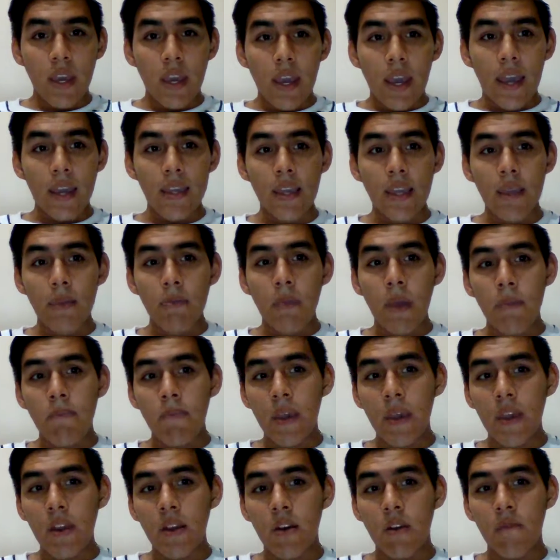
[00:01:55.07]
and it may
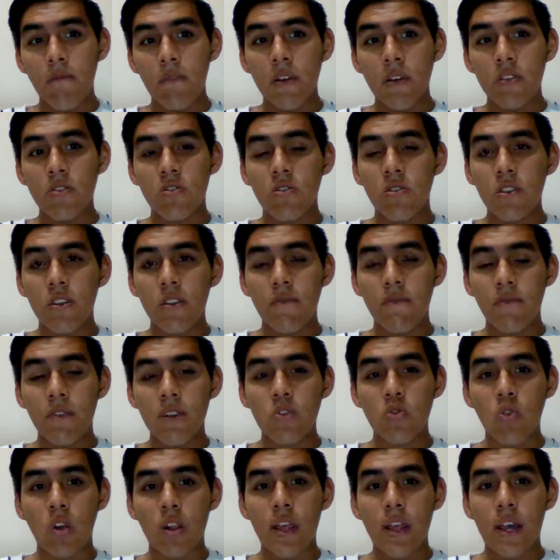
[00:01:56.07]
be conventionally
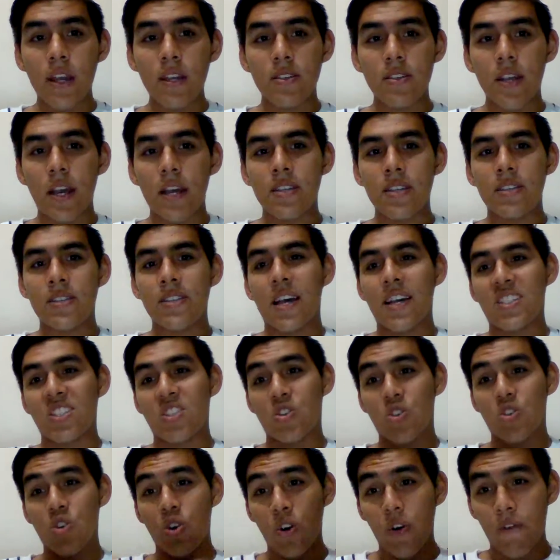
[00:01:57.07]
visualized as the
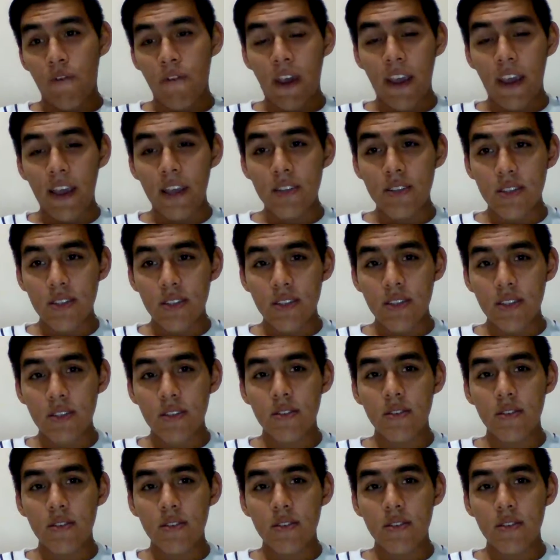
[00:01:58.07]
surface